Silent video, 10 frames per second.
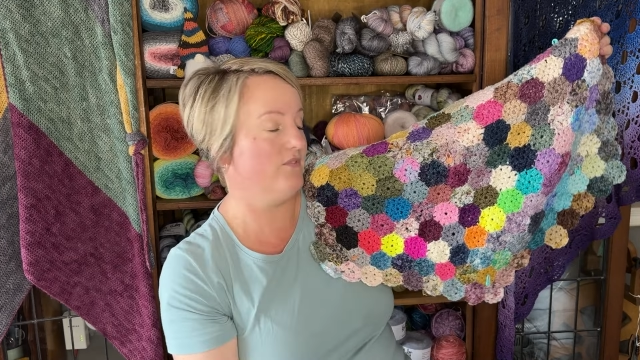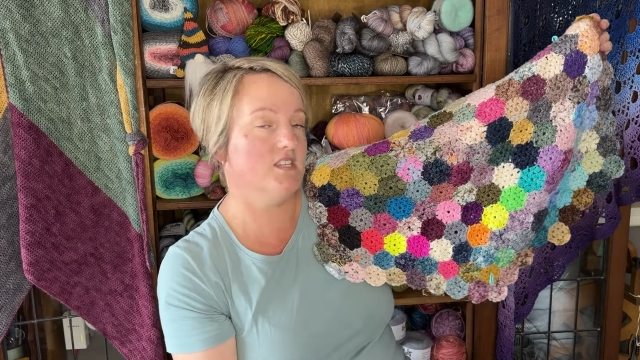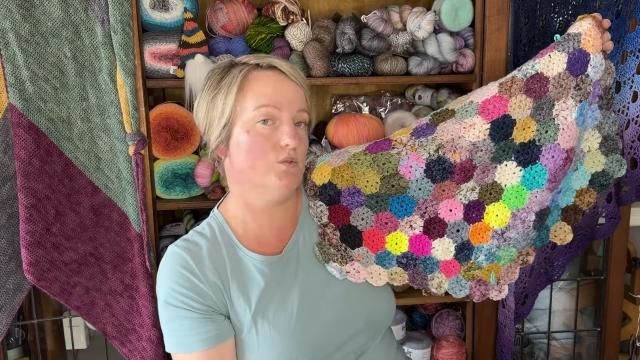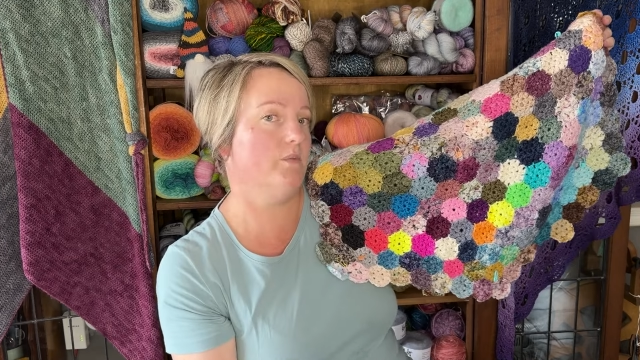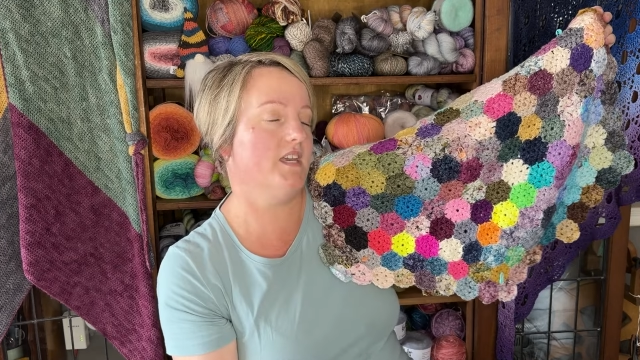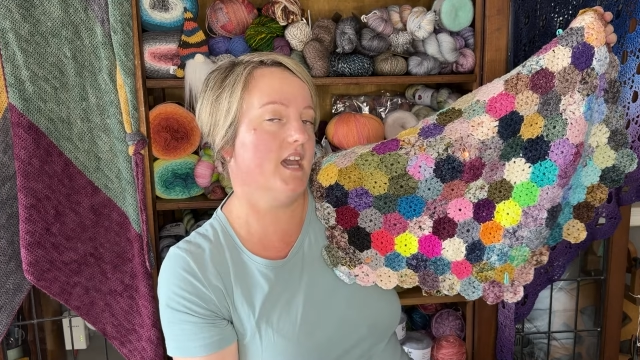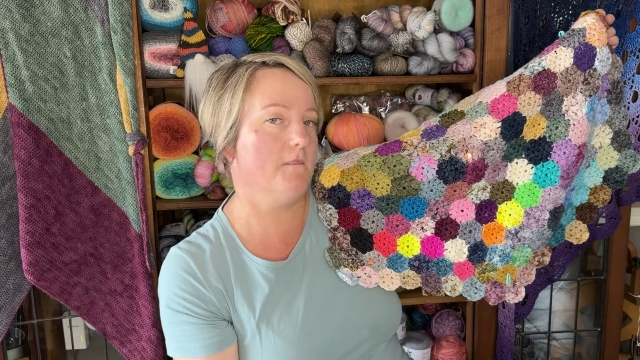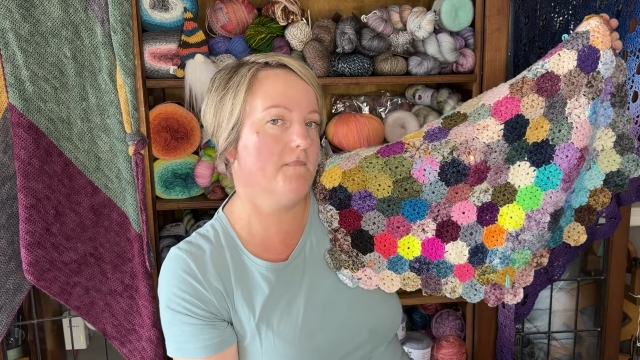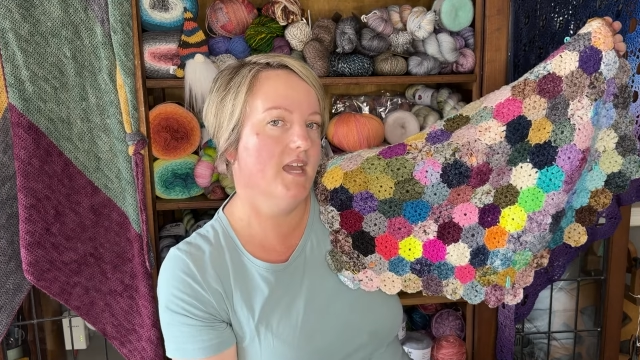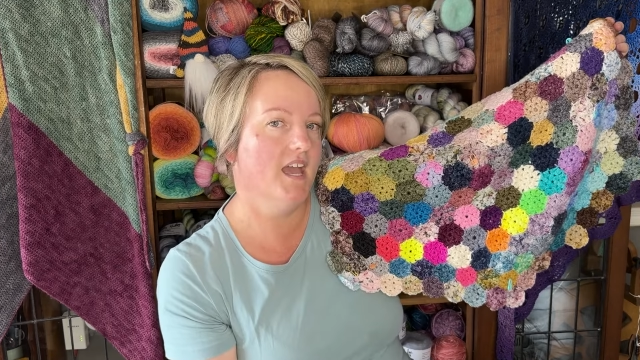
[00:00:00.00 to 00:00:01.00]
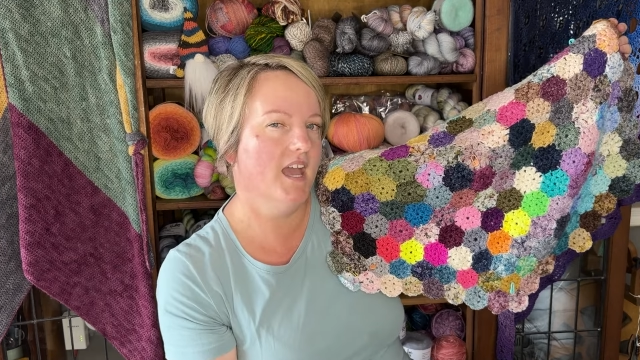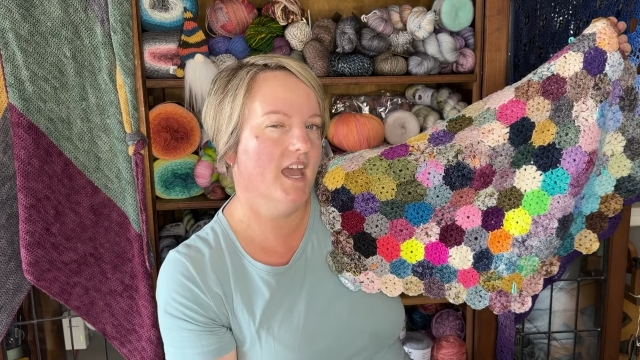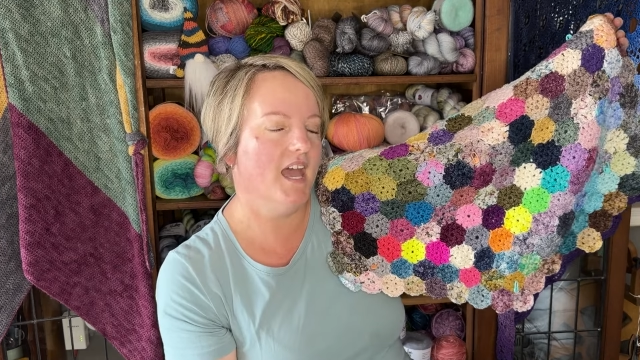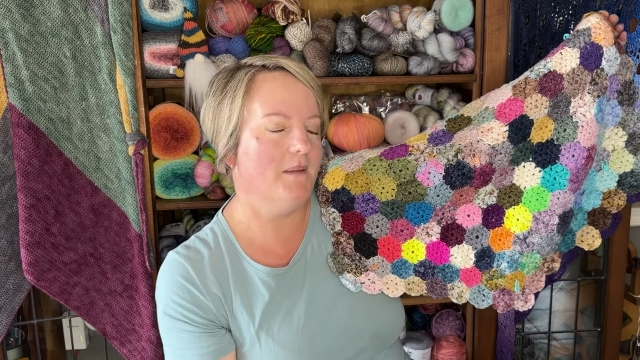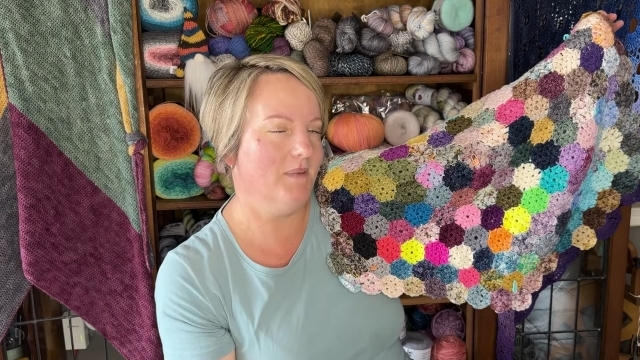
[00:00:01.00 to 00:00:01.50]
This will become
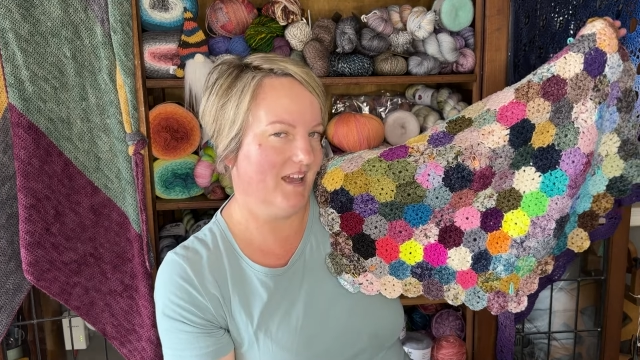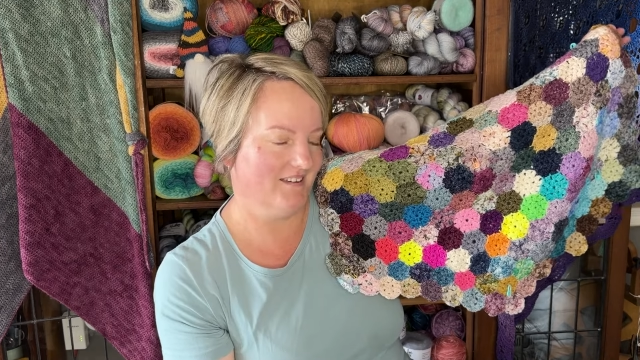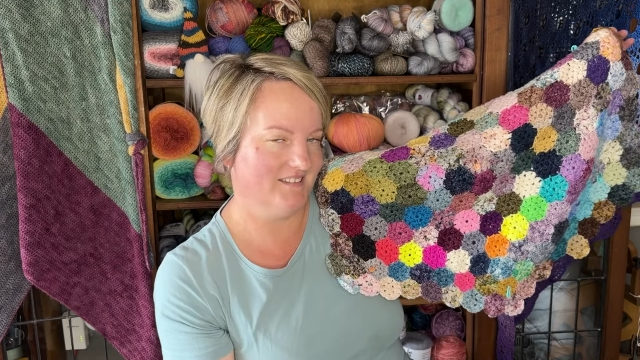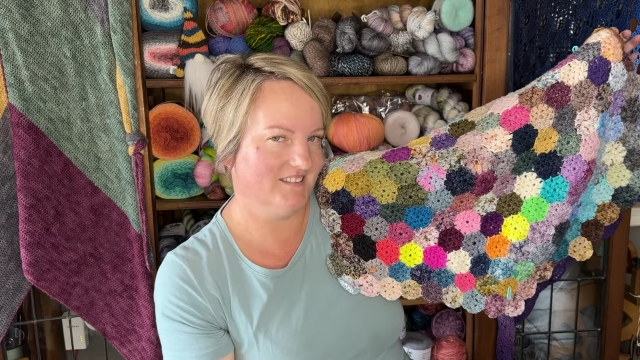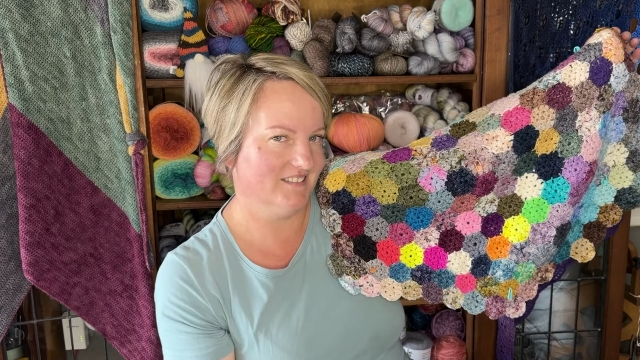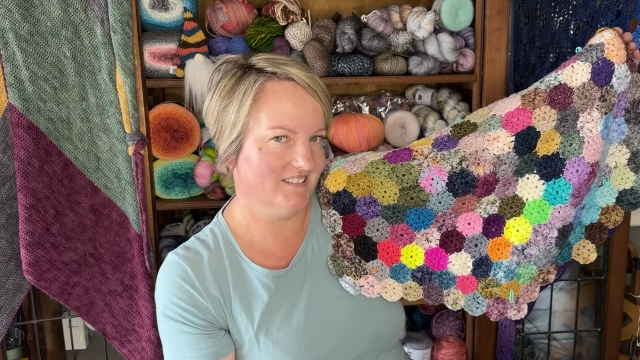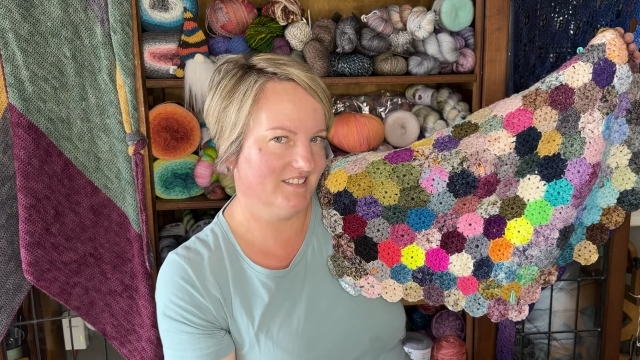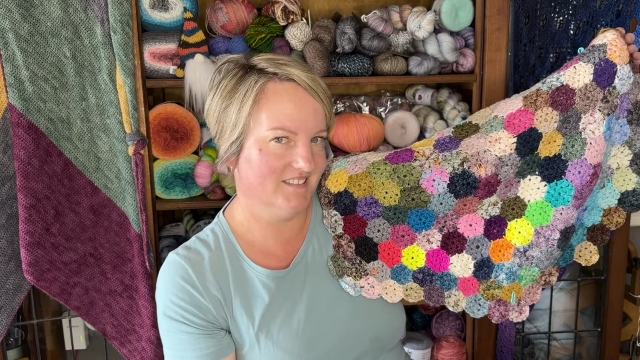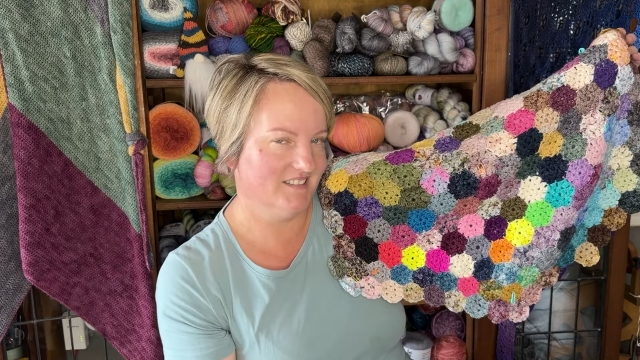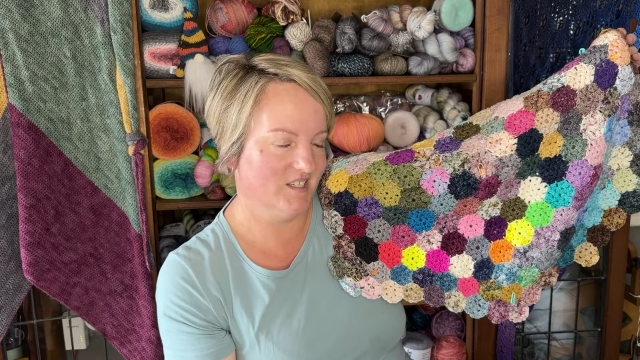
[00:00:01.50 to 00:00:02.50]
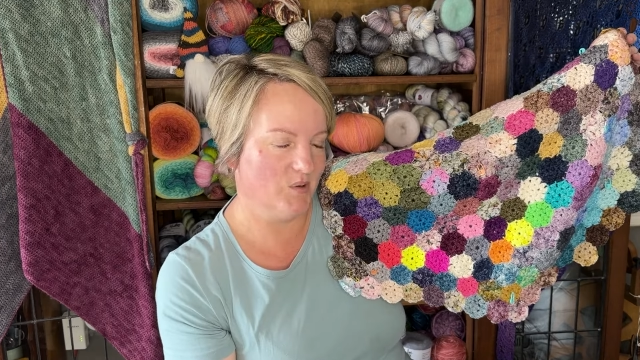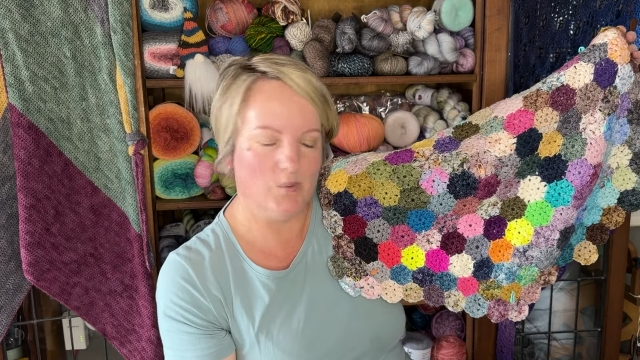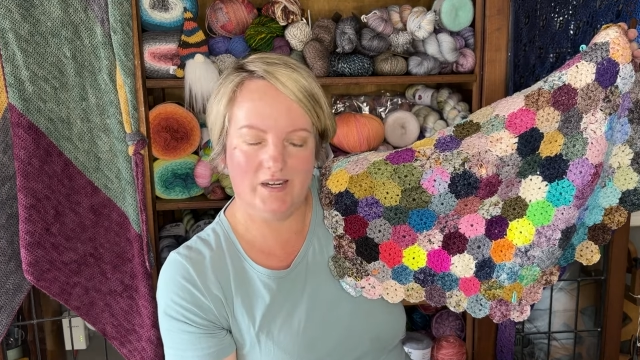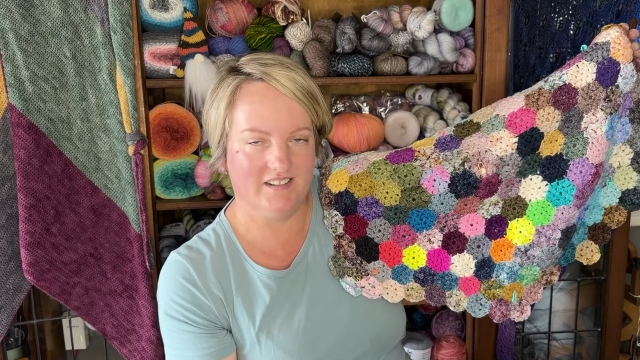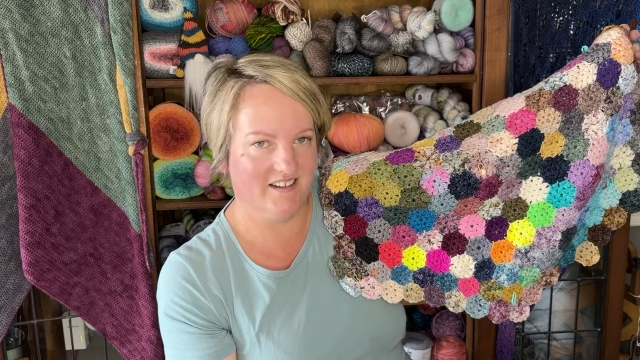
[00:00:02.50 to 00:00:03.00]
a blanket
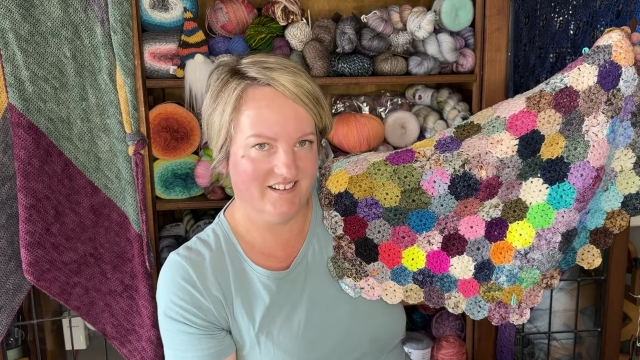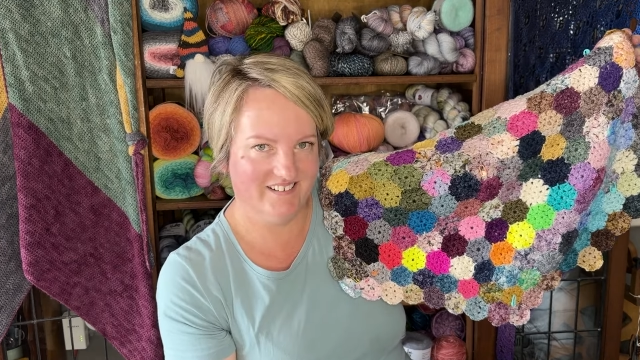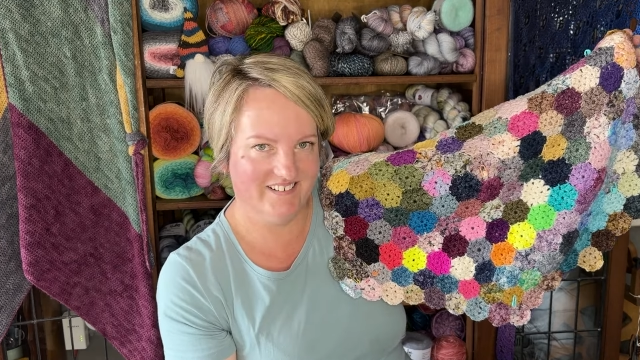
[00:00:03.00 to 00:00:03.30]
one day.